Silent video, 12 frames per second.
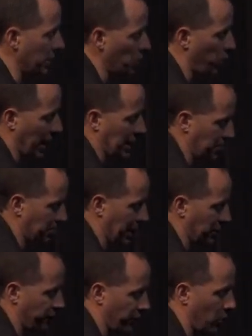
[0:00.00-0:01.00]
waiting by
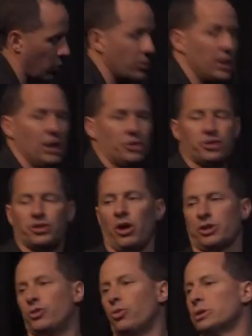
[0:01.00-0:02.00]
the phone to
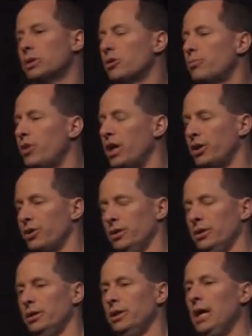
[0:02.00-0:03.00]
talk to her little brother.
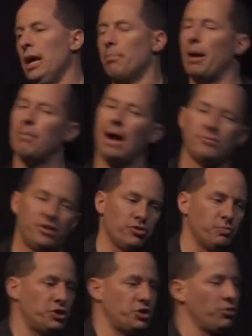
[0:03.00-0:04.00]
My mom tells
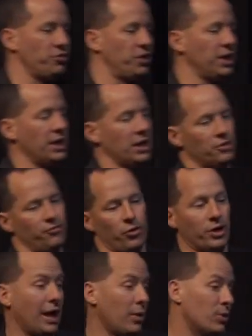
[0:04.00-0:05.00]
me Sherry's getting on the phone,
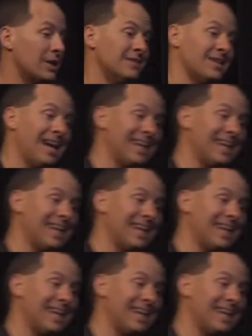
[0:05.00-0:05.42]
and I realize I